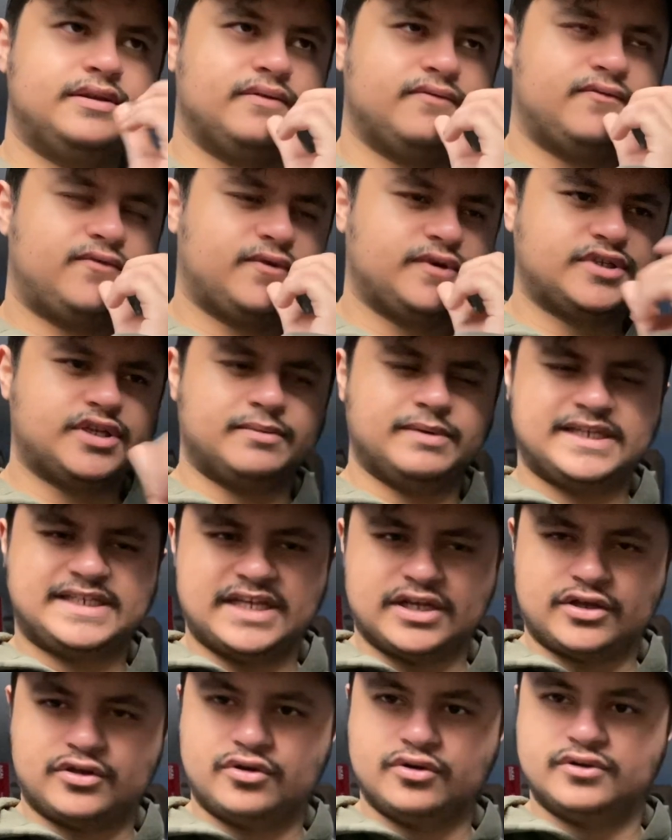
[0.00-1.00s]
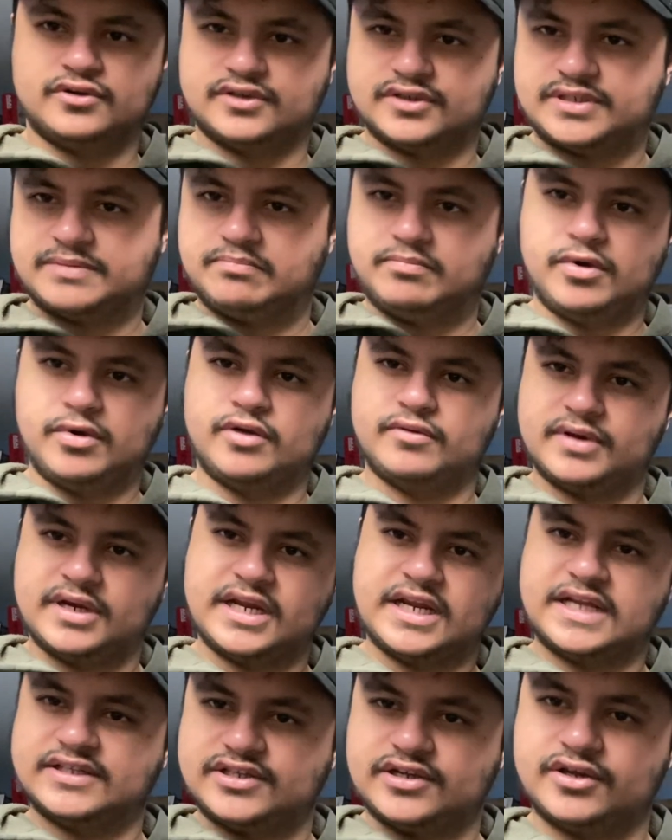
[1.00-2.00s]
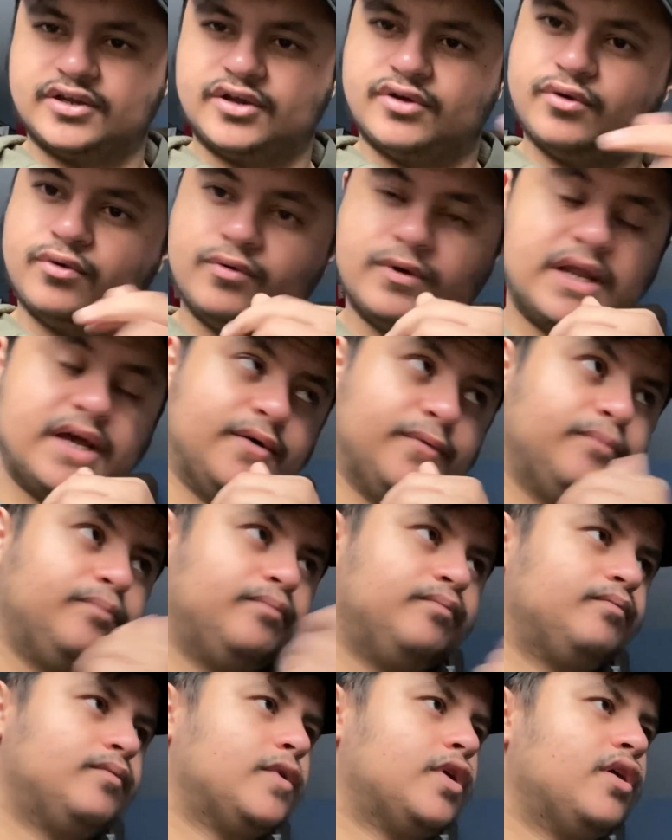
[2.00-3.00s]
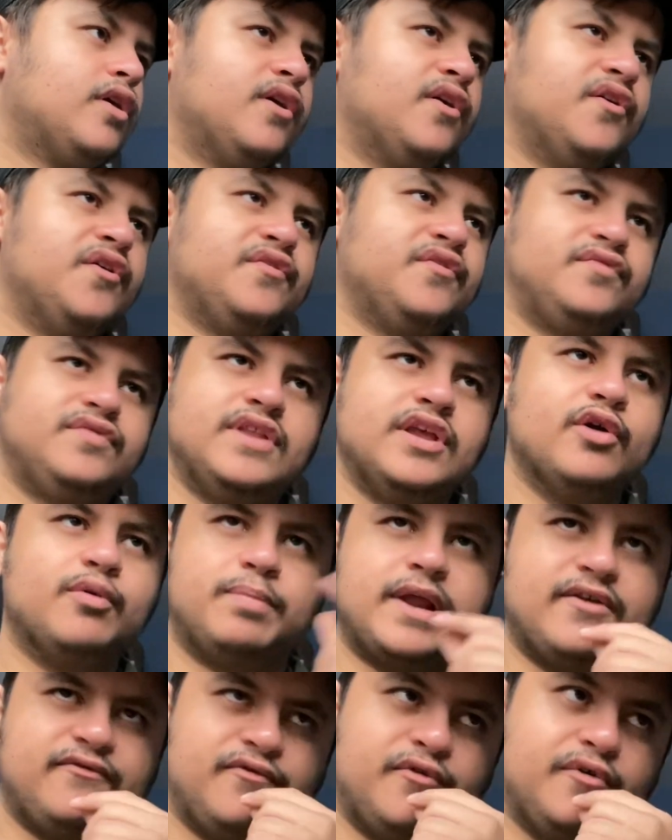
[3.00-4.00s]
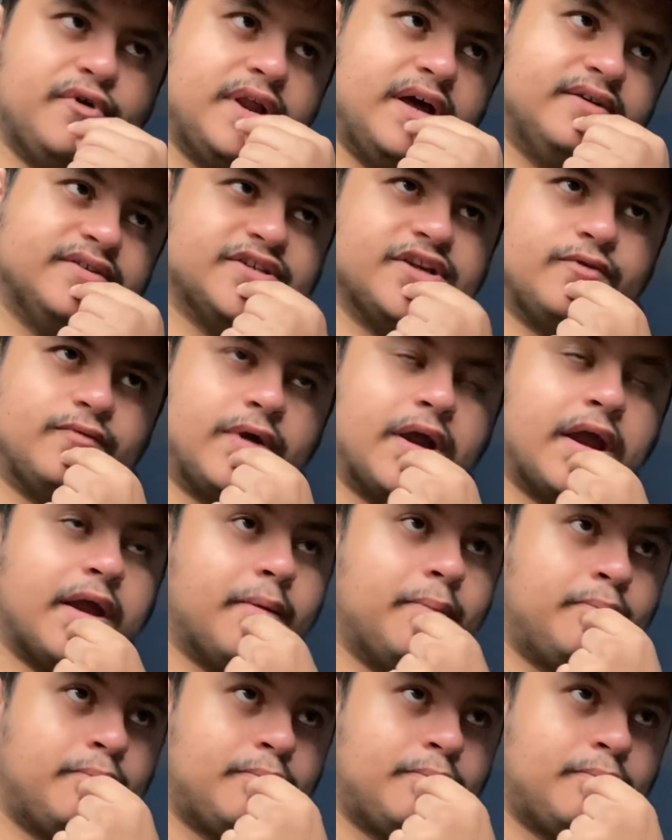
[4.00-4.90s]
for example, let's say Kudus, Bowen and Antonio all out. He'll play 4 hours on the right.